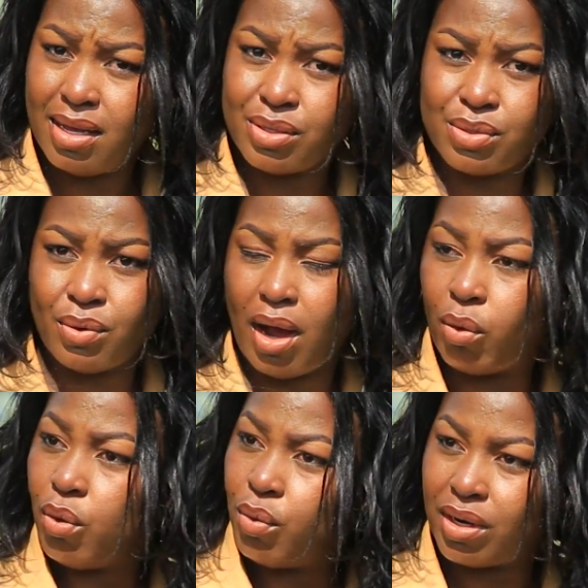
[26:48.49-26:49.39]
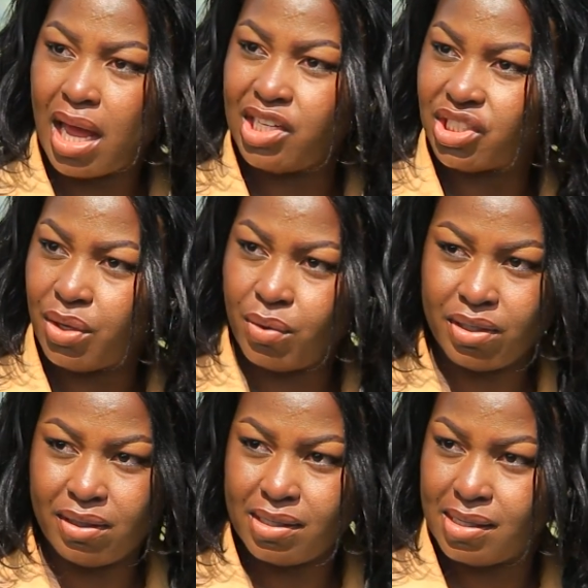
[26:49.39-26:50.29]
So akoko naisha yo,
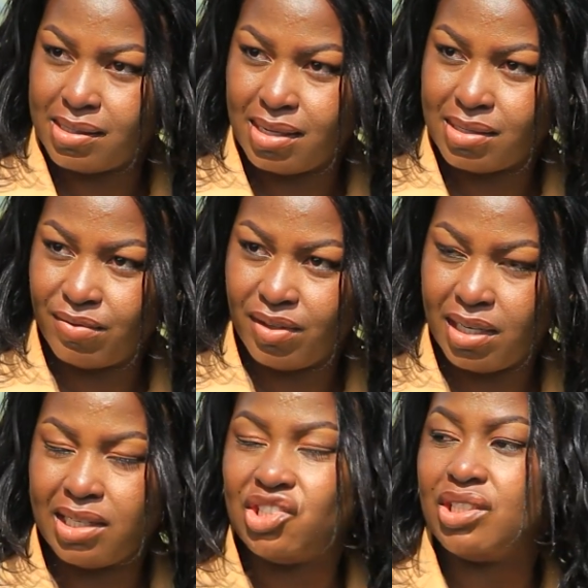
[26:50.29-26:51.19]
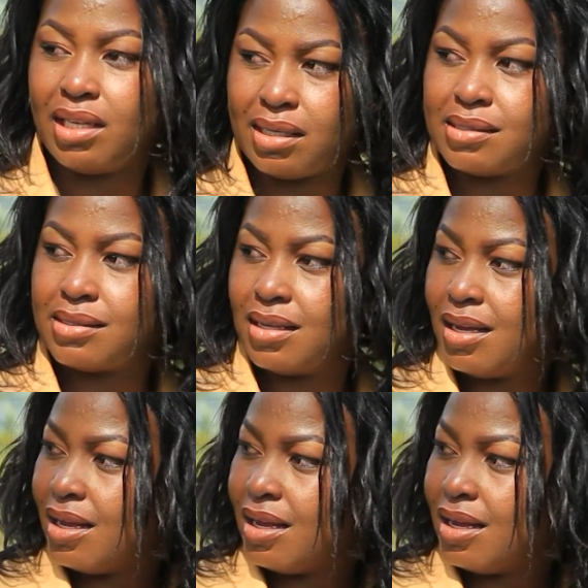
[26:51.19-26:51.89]
this is his village, yes.